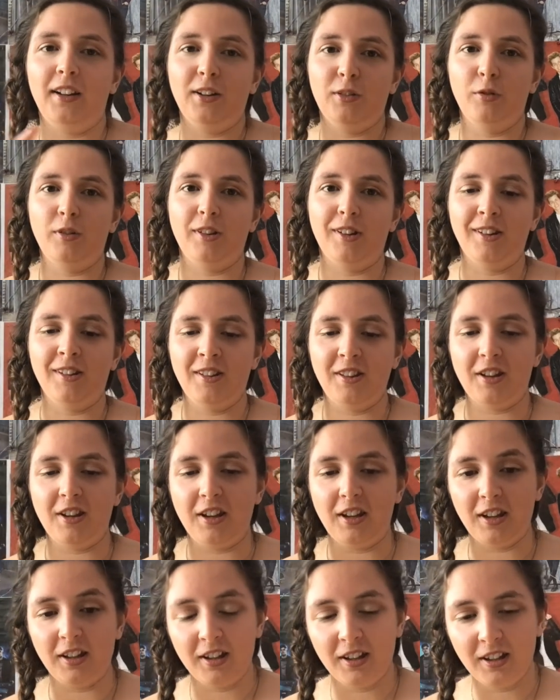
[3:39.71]
This was in
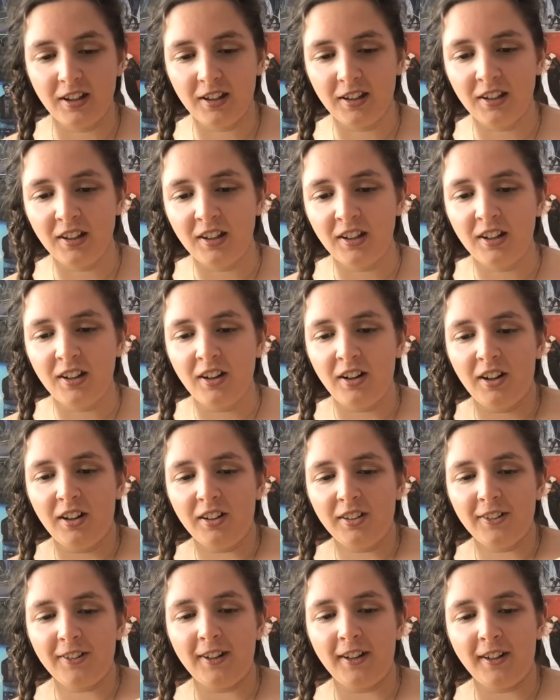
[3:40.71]
the
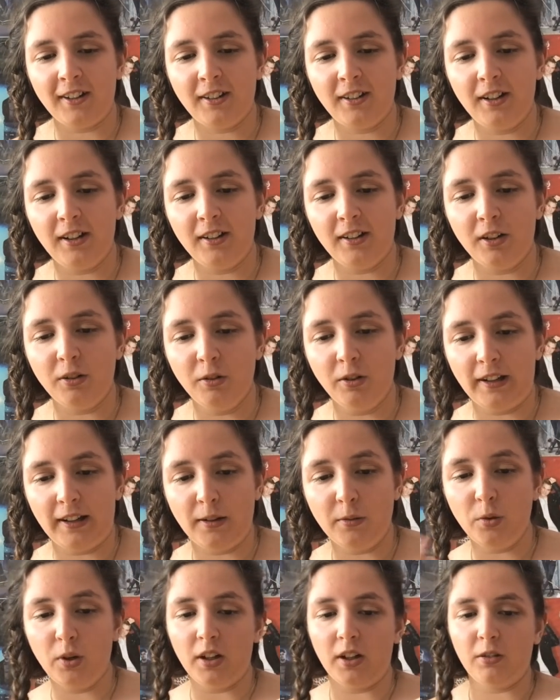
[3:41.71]
60s. It was
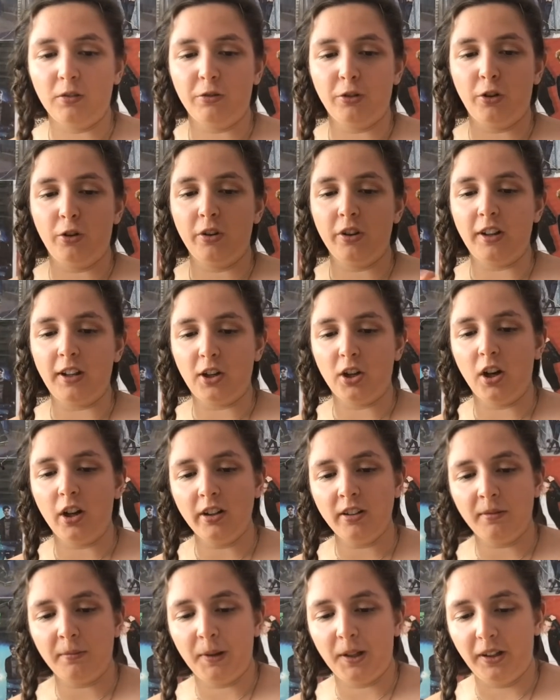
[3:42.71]
like working for the
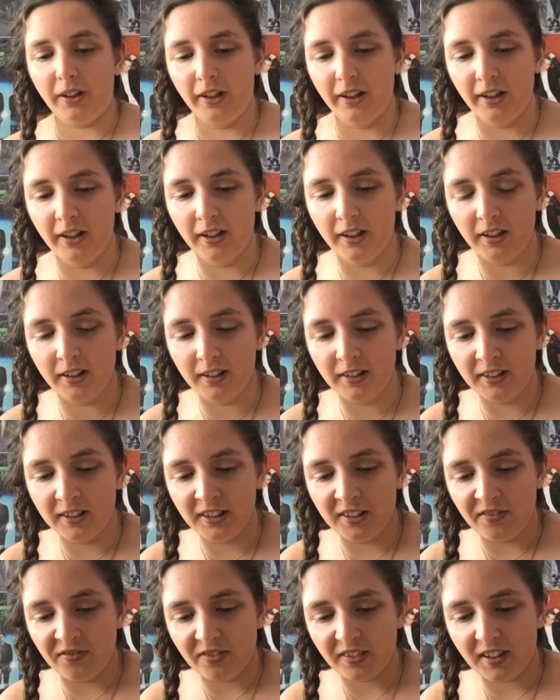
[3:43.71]
cotton mill.
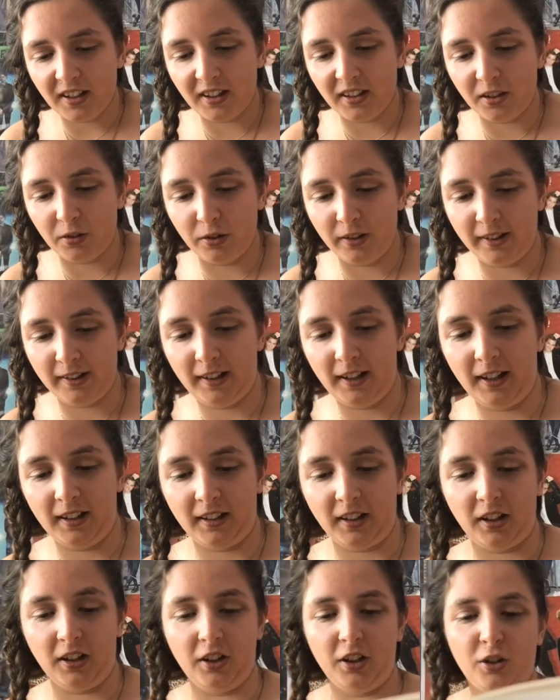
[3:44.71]
And they were
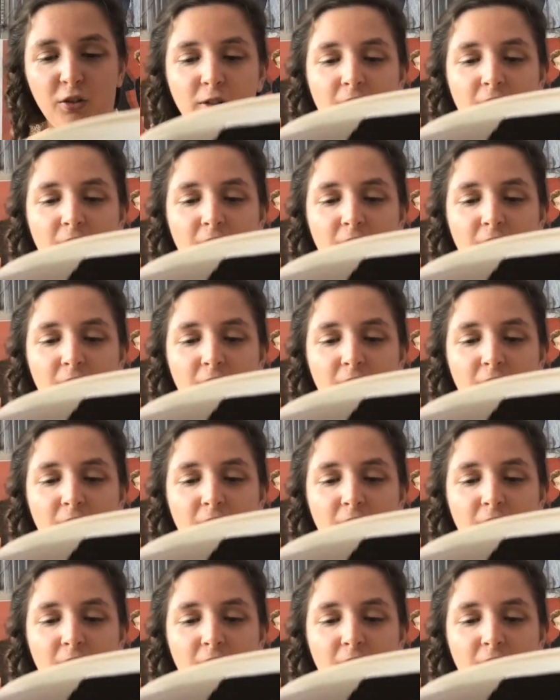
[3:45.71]
seeing the